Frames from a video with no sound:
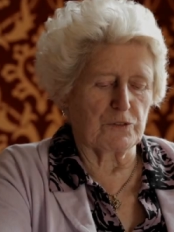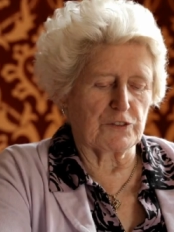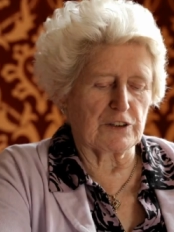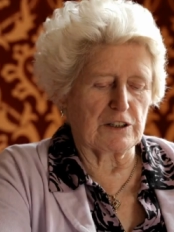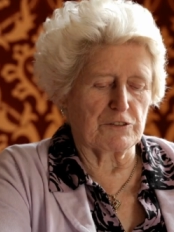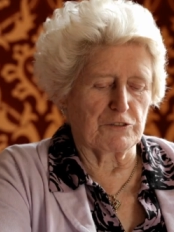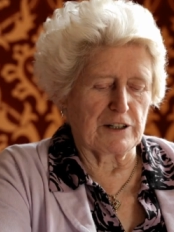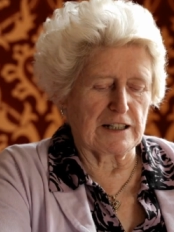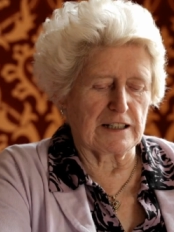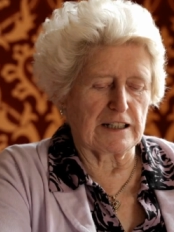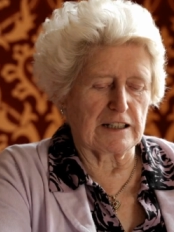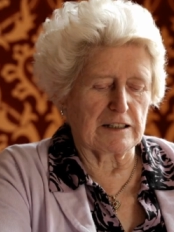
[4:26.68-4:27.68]
The
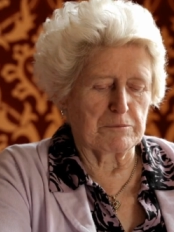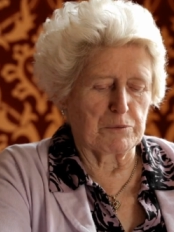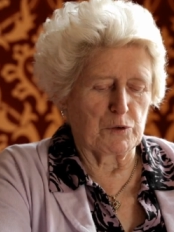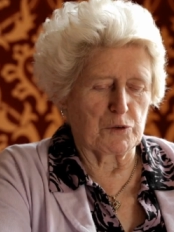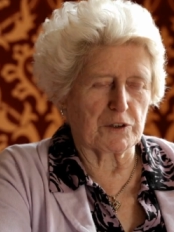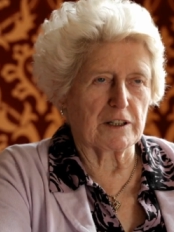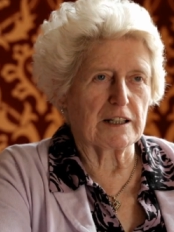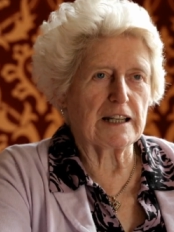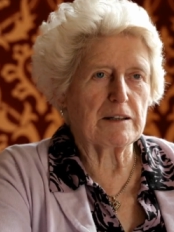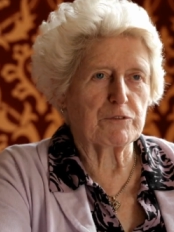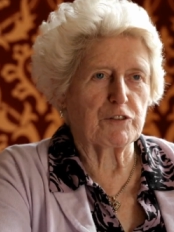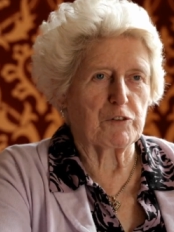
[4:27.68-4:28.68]
really important
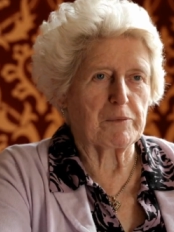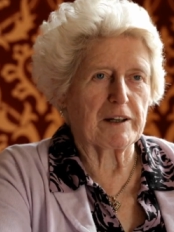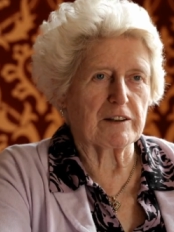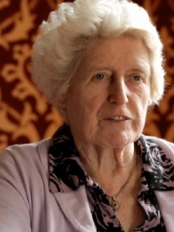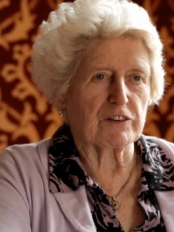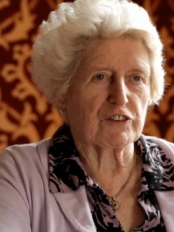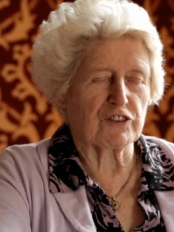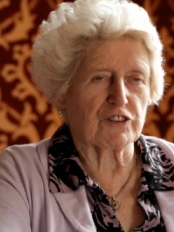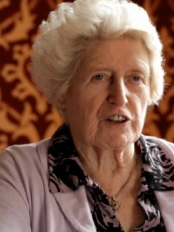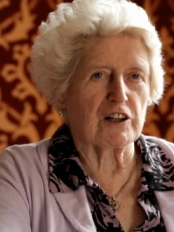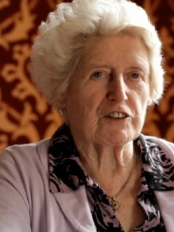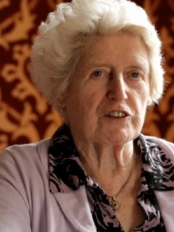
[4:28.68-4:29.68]
leap for me that
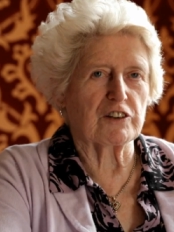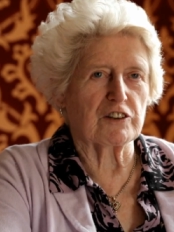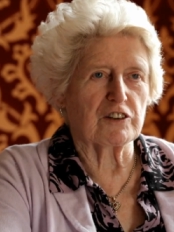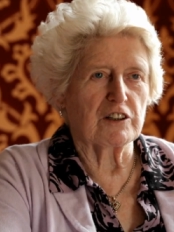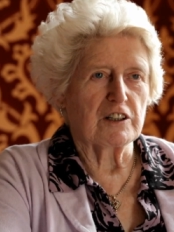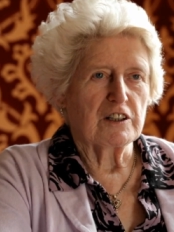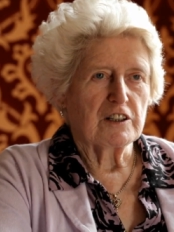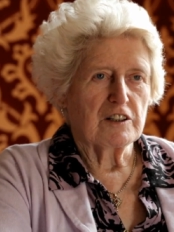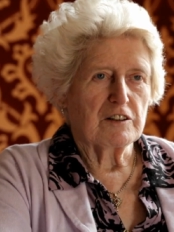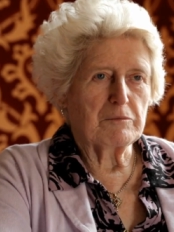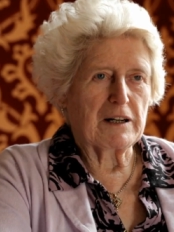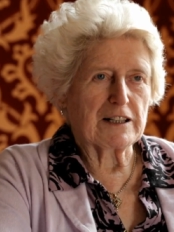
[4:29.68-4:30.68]
started
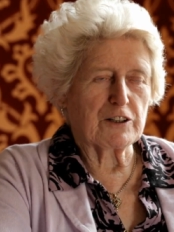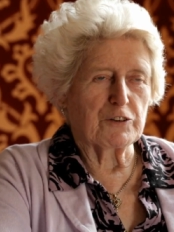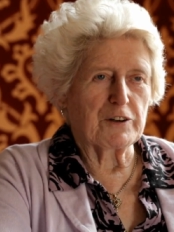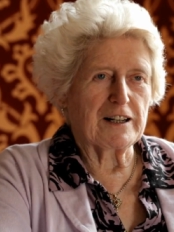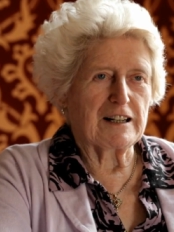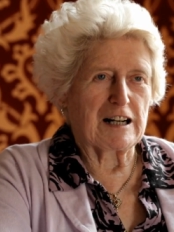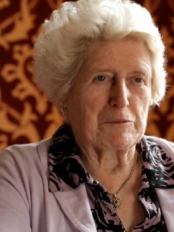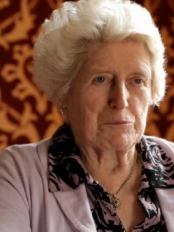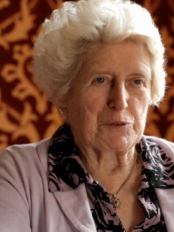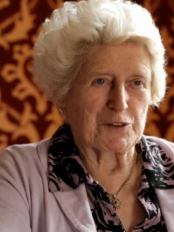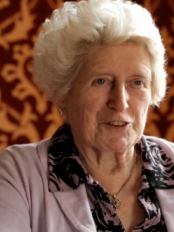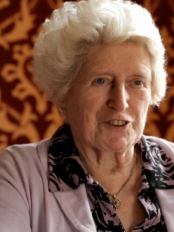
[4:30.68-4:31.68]
my career
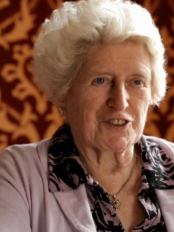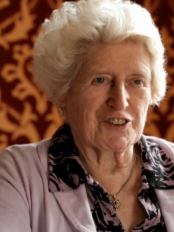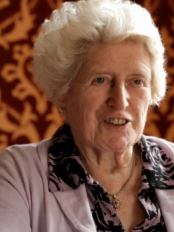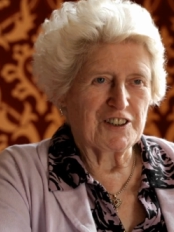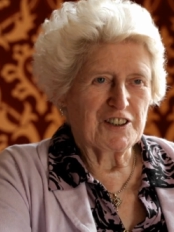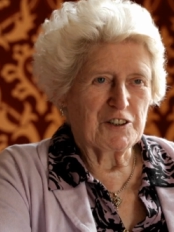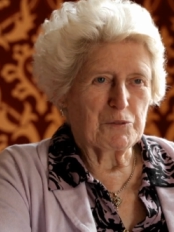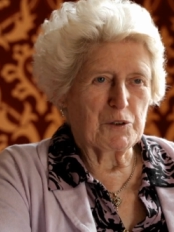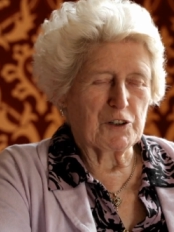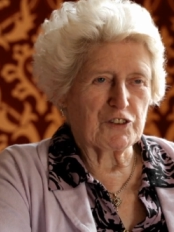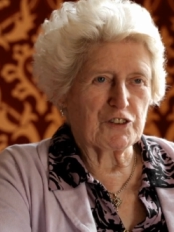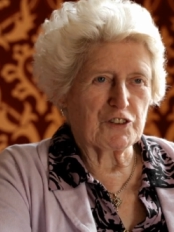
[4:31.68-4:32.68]
upwards
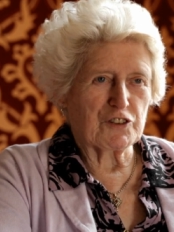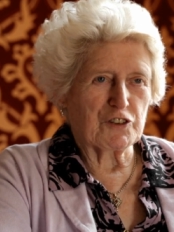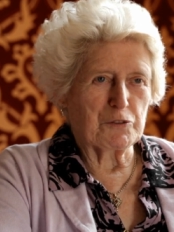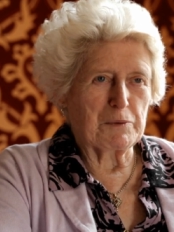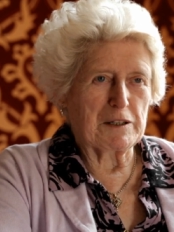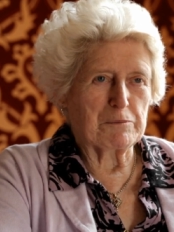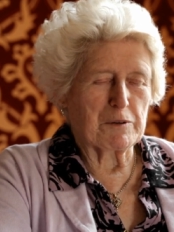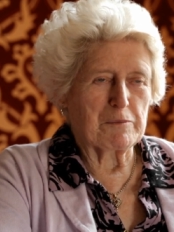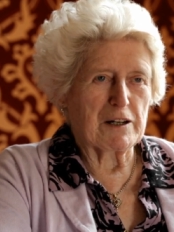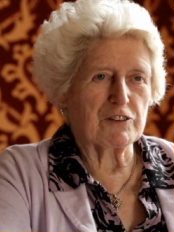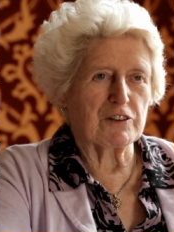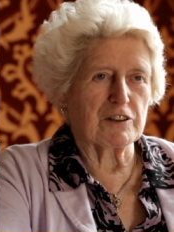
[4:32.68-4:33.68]
was to be
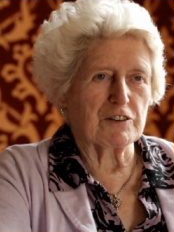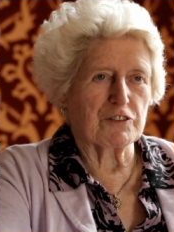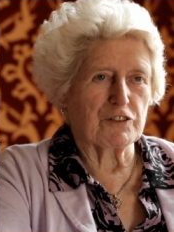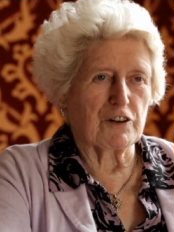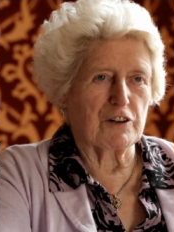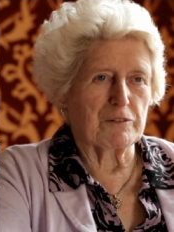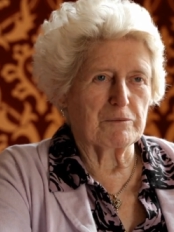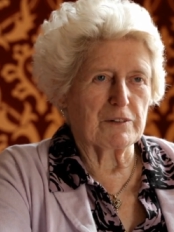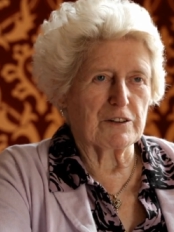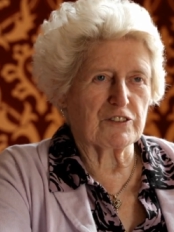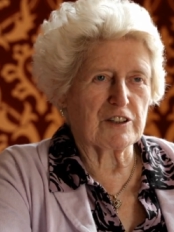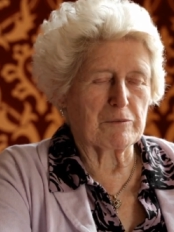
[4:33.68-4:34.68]
promoted from
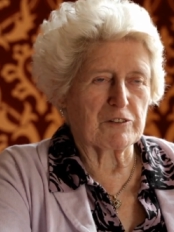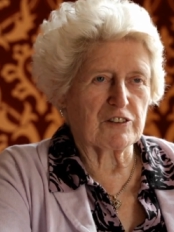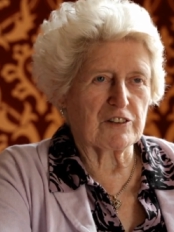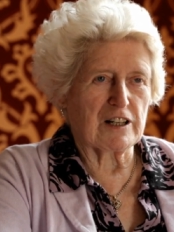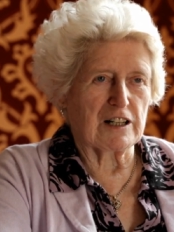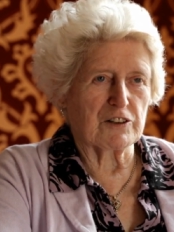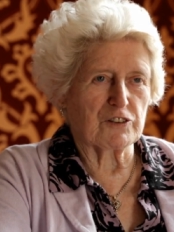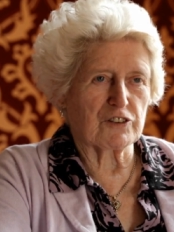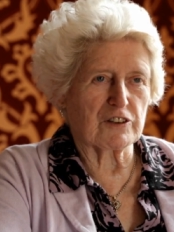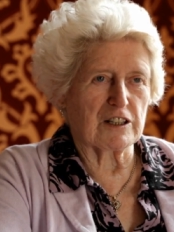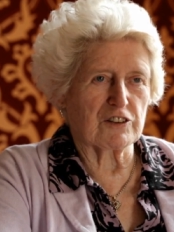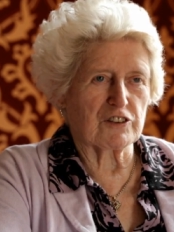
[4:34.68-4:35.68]
Somerset
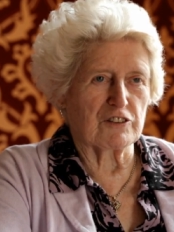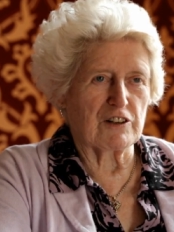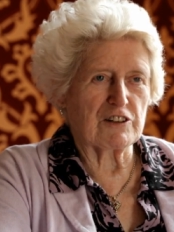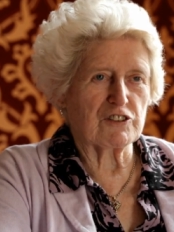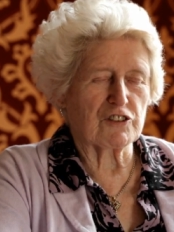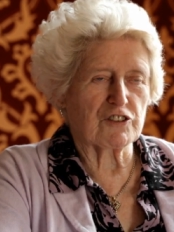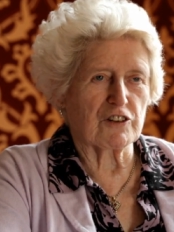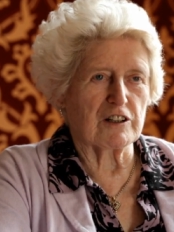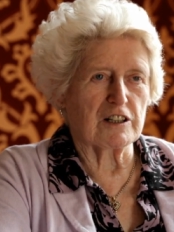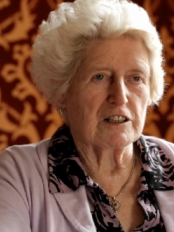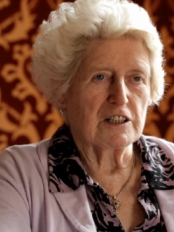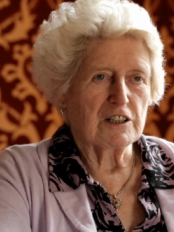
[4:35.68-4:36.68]
House as a
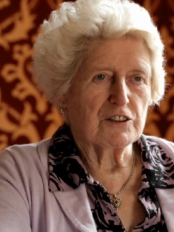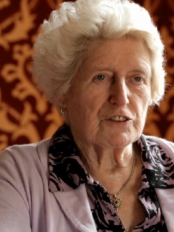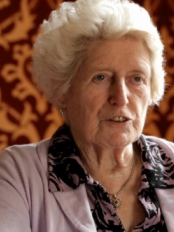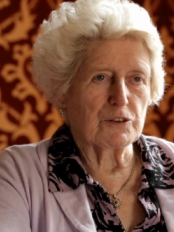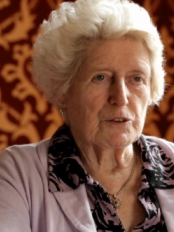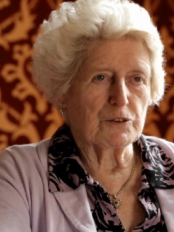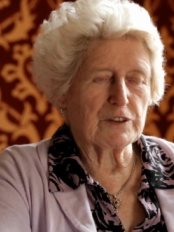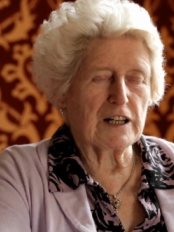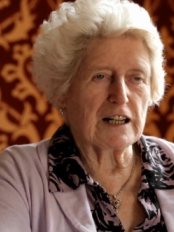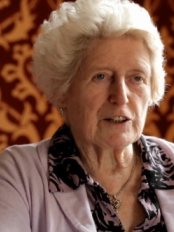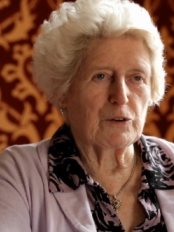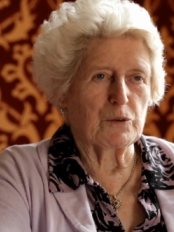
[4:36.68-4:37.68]
registrar to the
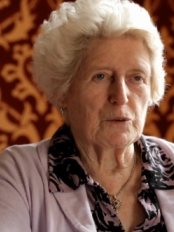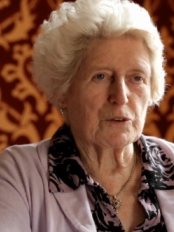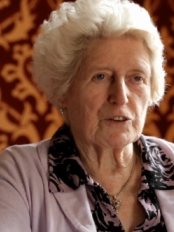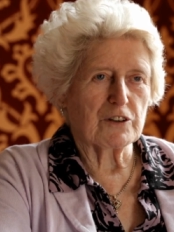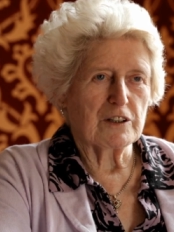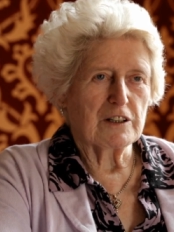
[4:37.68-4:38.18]
High Court.